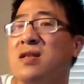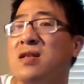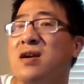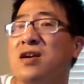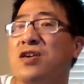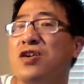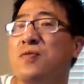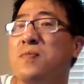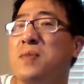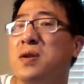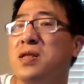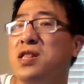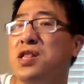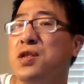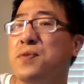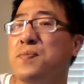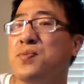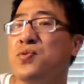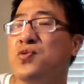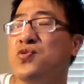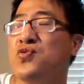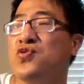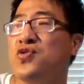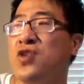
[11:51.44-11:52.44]
accumulated
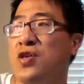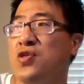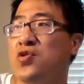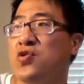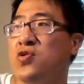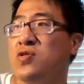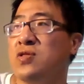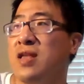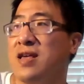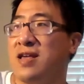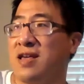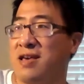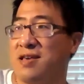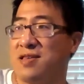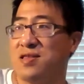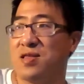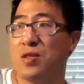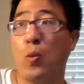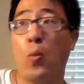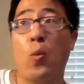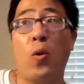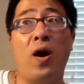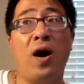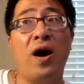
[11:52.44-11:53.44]
depreciation against
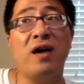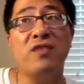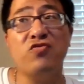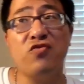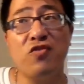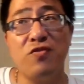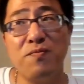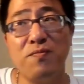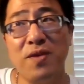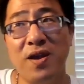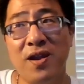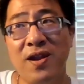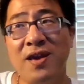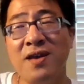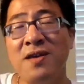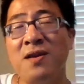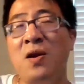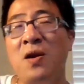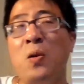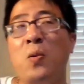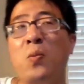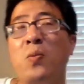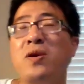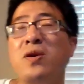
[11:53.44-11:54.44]
the 100 million,
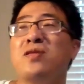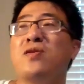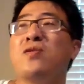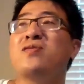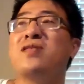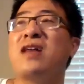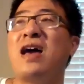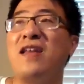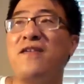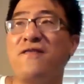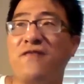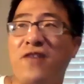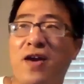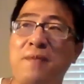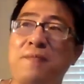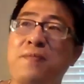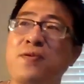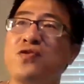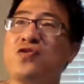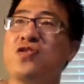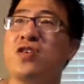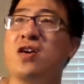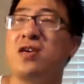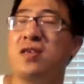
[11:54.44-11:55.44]
we know
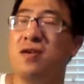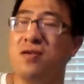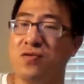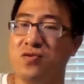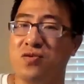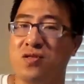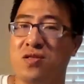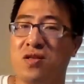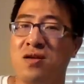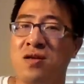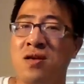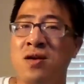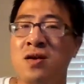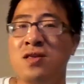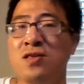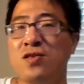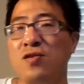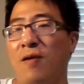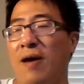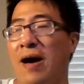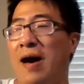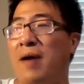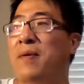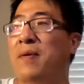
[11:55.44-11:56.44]
95% used.
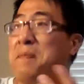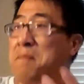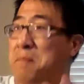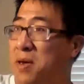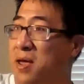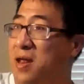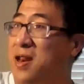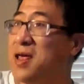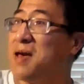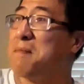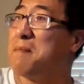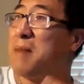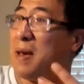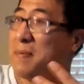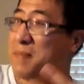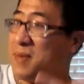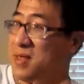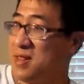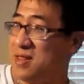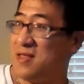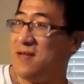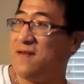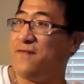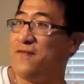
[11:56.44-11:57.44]
So our opinion might
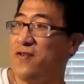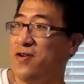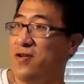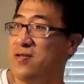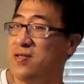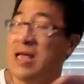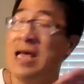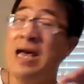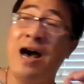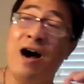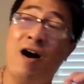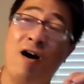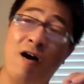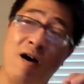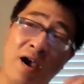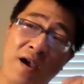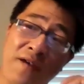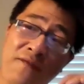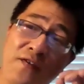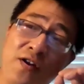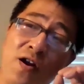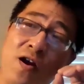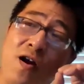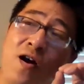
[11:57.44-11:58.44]
be different.
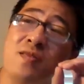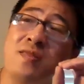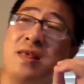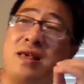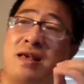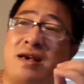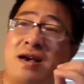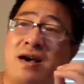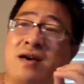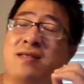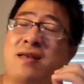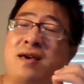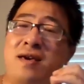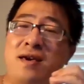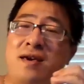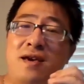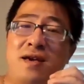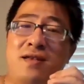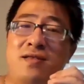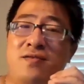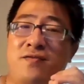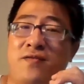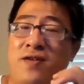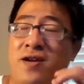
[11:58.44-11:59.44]
However, on the other
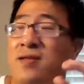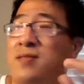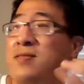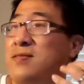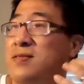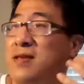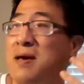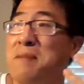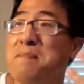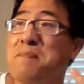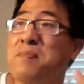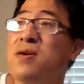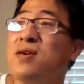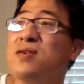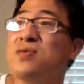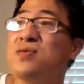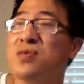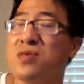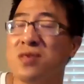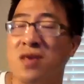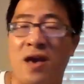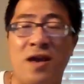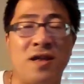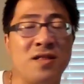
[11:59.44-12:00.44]
hand, right, that being
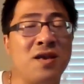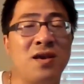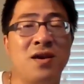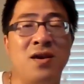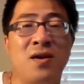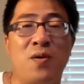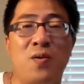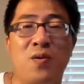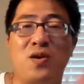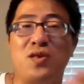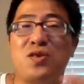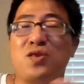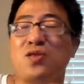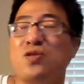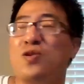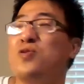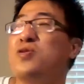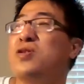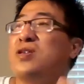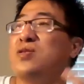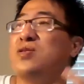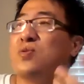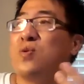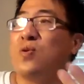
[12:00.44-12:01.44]
said, we still
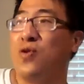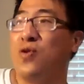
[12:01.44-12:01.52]
need to